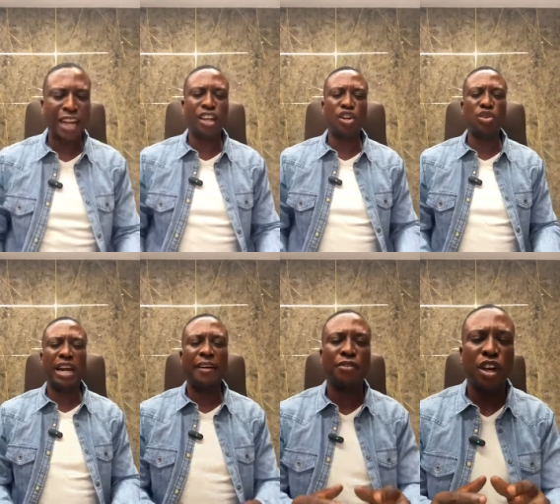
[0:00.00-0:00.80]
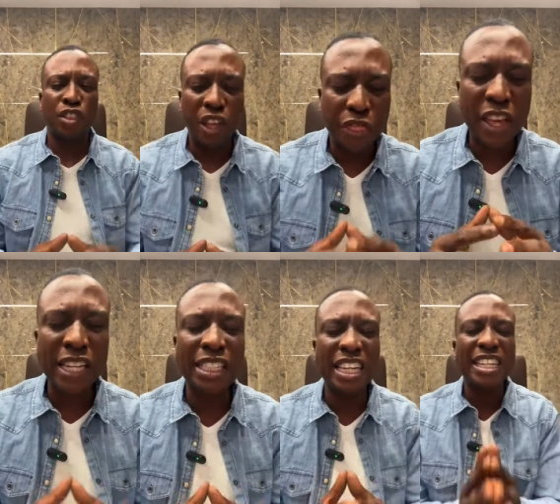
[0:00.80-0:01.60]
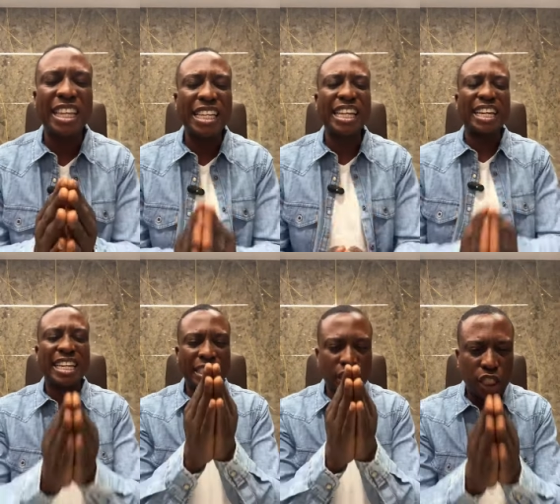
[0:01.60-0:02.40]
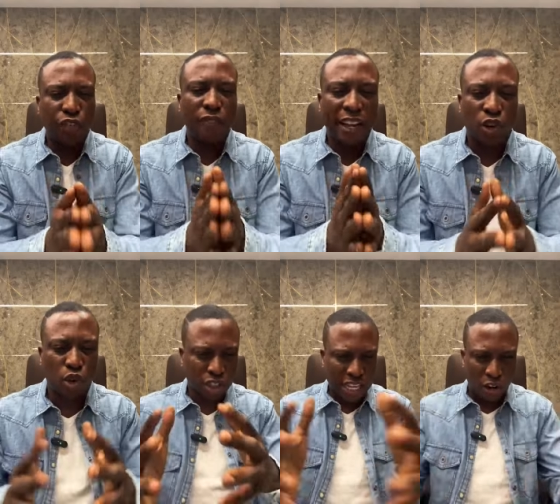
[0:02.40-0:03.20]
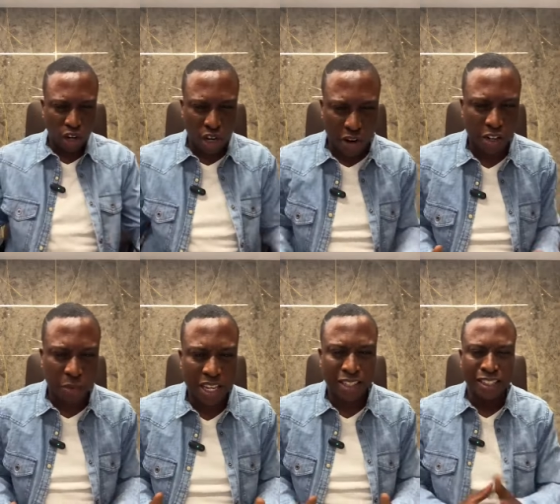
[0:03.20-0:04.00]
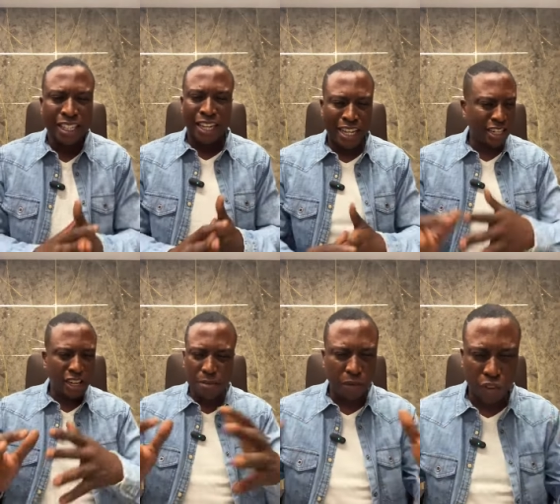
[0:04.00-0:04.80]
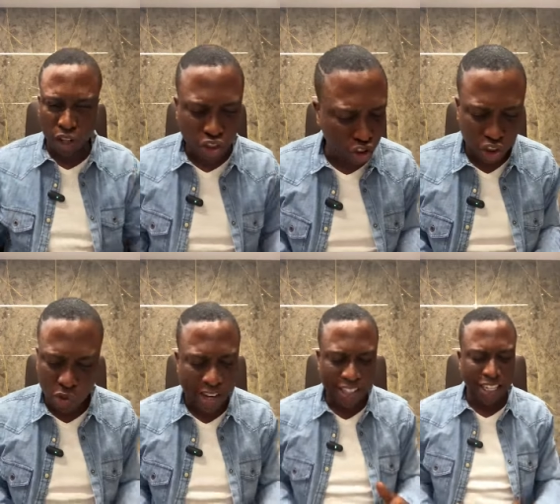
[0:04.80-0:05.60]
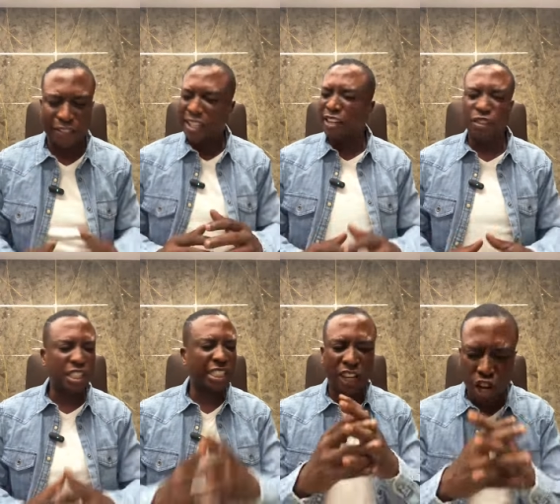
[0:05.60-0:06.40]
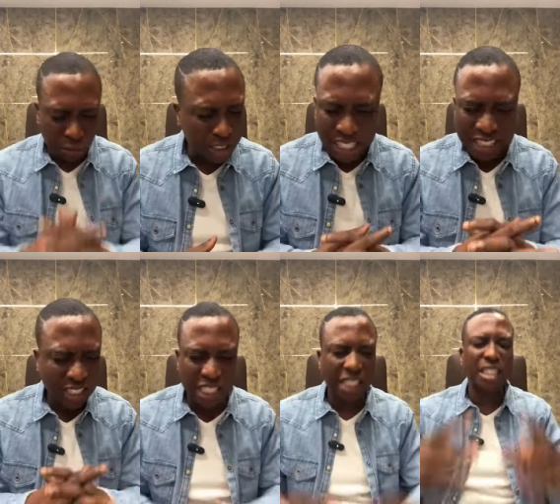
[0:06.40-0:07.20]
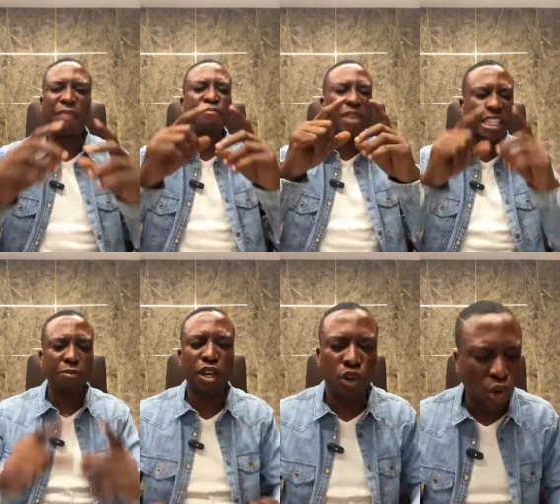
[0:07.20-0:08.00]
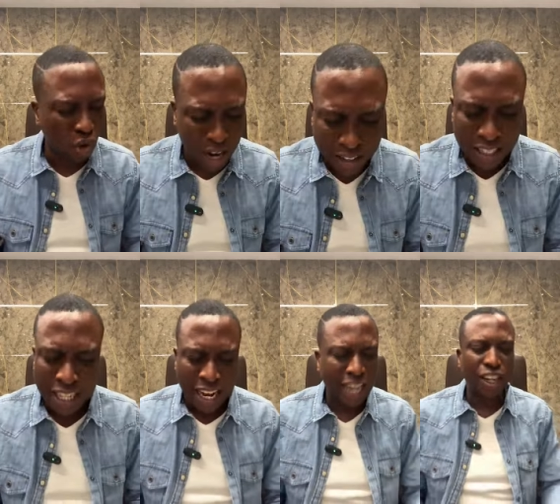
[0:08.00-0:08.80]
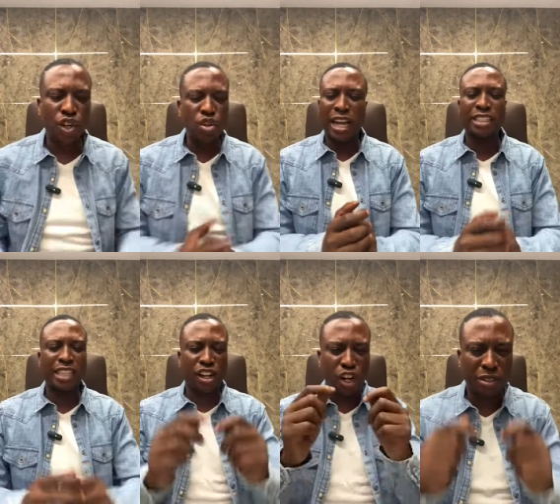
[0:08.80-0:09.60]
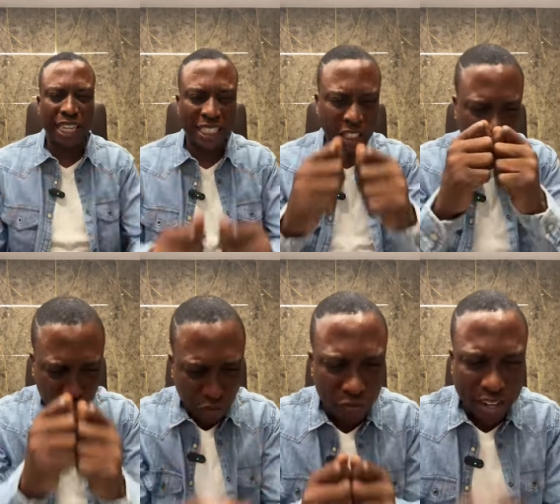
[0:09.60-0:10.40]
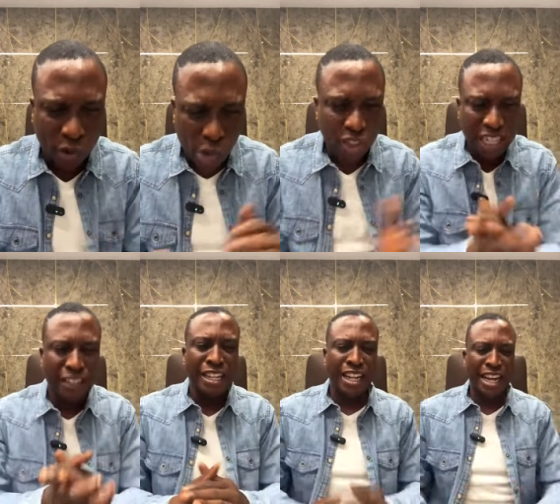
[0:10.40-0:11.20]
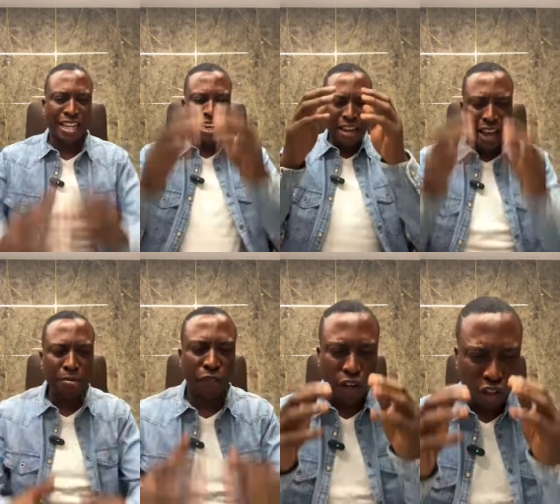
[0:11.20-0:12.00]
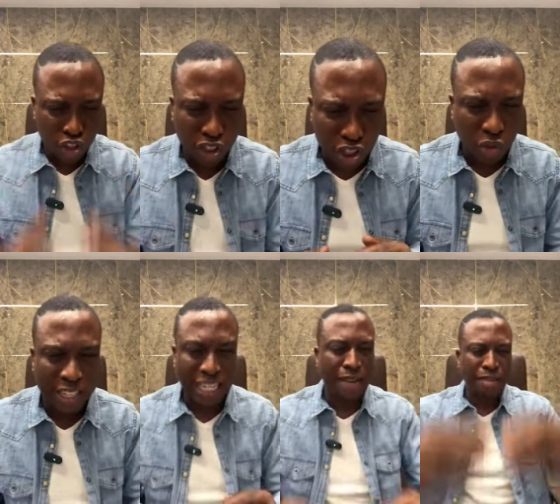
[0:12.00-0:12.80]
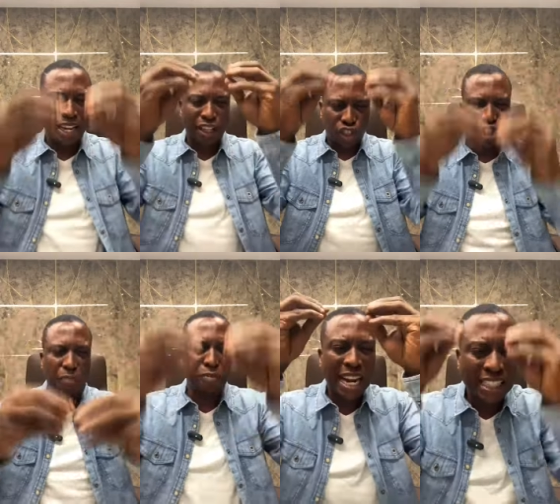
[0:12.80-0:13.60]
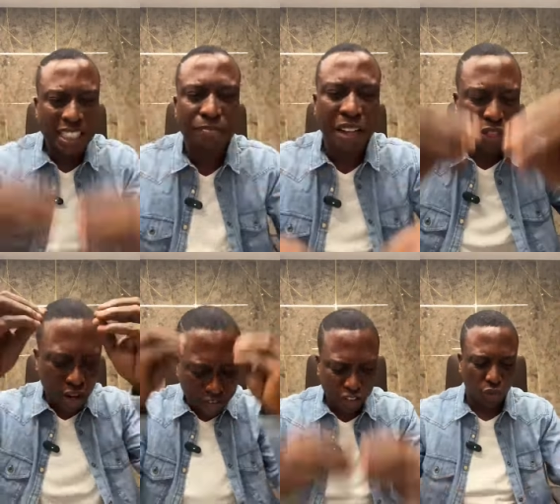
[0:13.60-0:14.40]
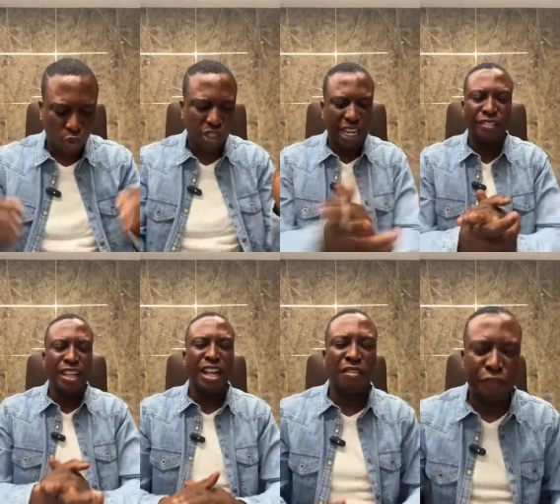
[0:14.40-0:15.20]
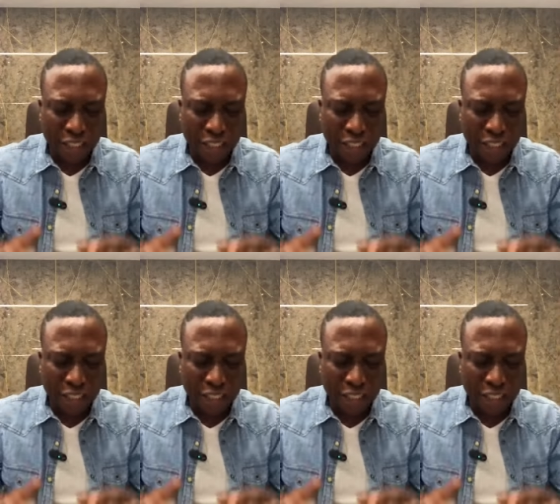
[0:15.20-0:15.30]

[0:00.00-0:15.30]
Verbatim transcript: Hallelujah. The things, the things that are necessary for my growth, they are all around me. In the name of the Lord Jesus Christ. Uh, the circumstances that makes me grow. Uh, hallelujah. Circumstances favor my growth. Uh, in the name of the Lord Jesus Christ, I'm like a tree planted by the rivers of water.